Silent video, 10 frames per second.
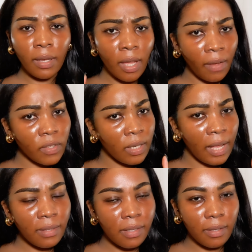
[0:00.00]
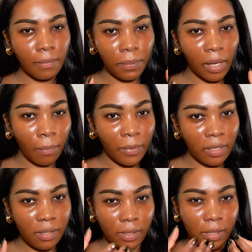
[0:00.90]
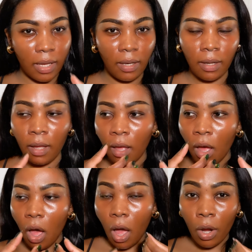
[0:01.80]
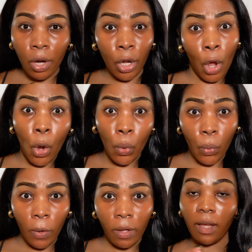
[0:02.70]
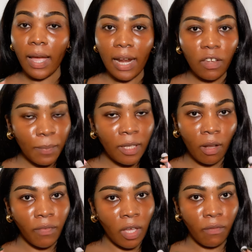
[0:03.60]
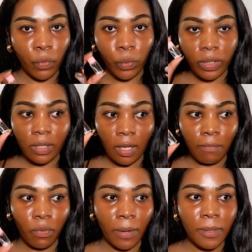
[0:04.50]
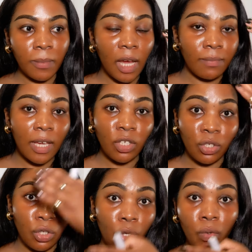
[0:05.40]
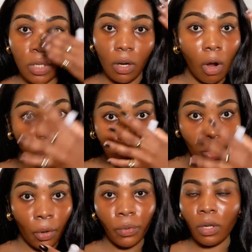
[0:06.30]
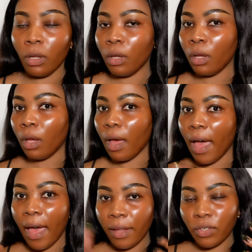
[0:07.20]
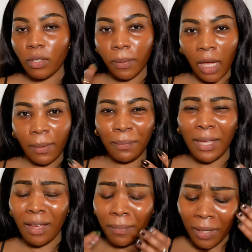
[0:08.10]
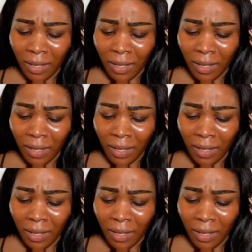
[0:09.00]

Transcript: It gives an instant plumpness to skin, a glow. And I've been loving it for skin prep. Sometimes I just use it on its own and just apply my makeup.